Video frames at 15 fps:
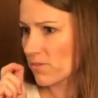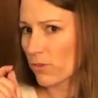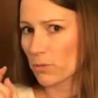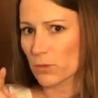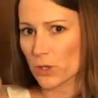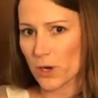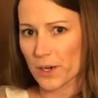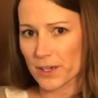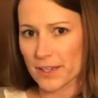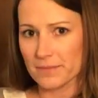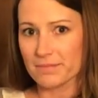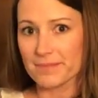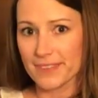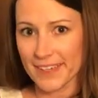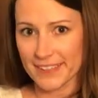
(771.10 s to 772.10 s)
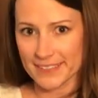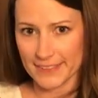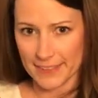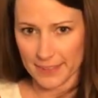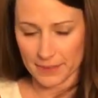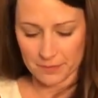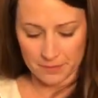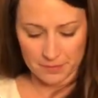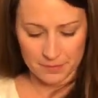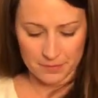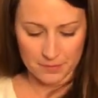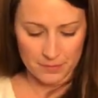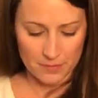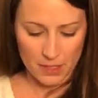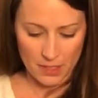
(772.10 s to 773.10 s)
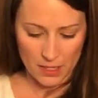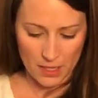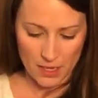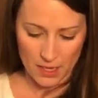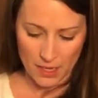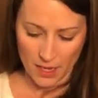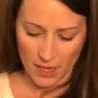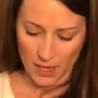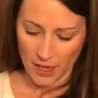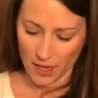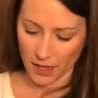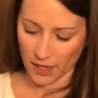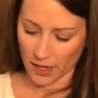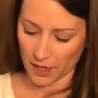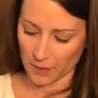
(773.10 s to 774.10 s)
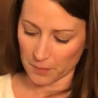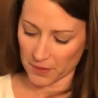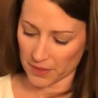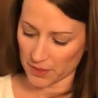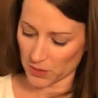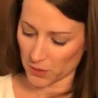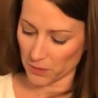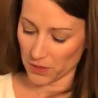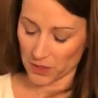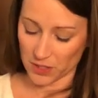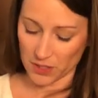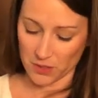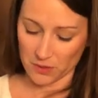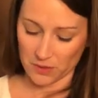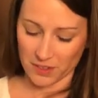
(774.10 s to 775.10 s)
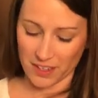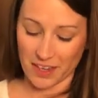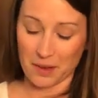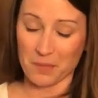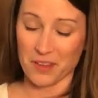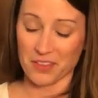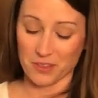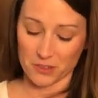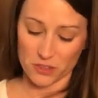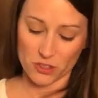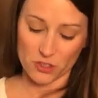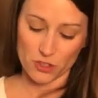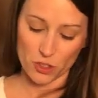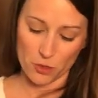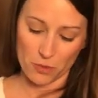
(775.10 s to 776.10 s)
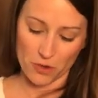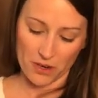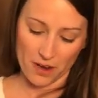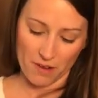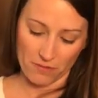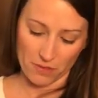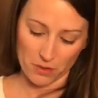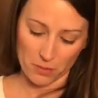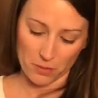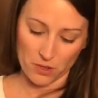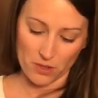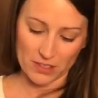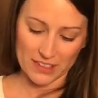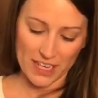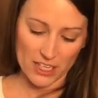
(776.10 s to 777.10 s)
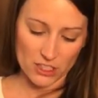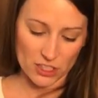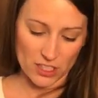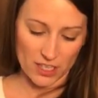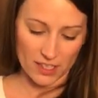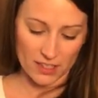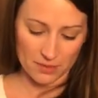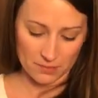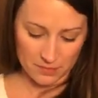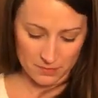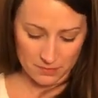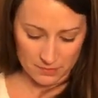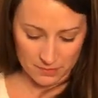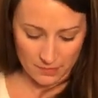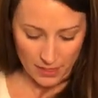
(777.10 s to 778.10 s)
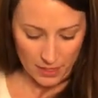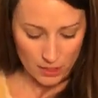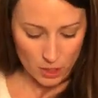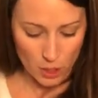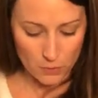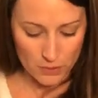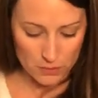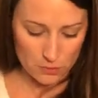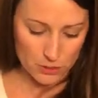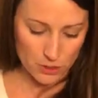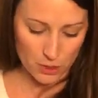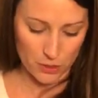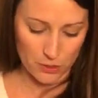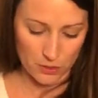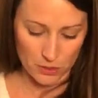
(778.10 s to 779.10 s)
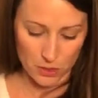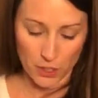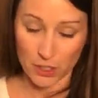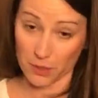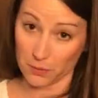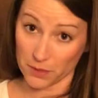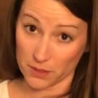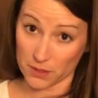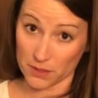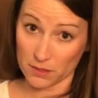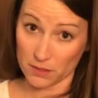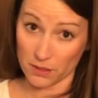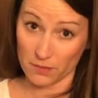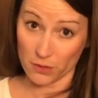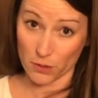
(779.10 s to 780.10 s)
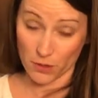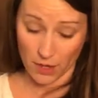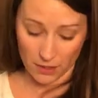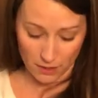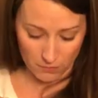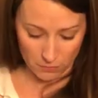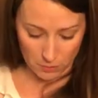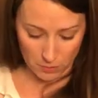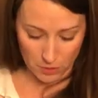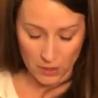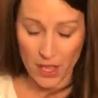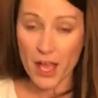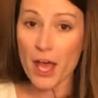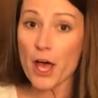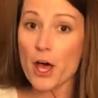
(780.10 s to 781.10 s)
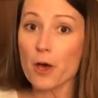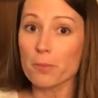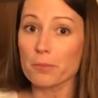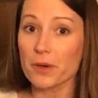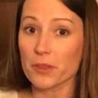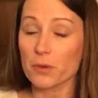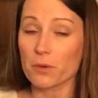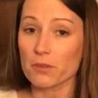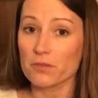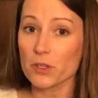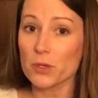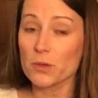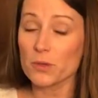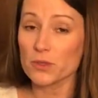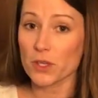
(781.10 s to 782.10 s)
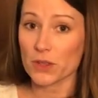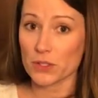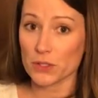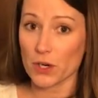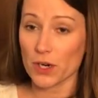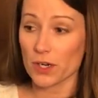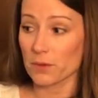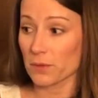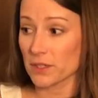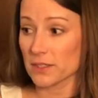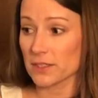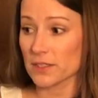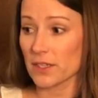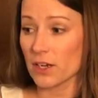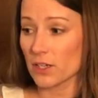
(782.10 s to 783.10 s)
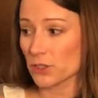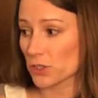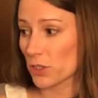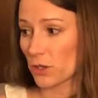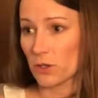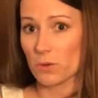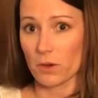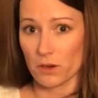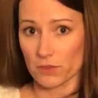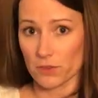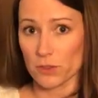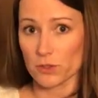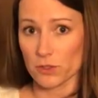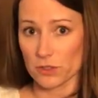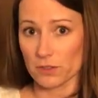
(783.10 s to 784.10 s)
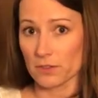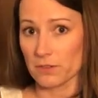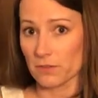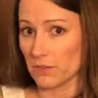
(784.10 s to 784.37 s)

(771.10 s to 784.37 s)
from Target. I did. But these are really cute and I bet they're super comfortable. Gosh dang it. I can always return the Target ones if they're not comfortable. But the reviews on the Target ones that I'll show you on a future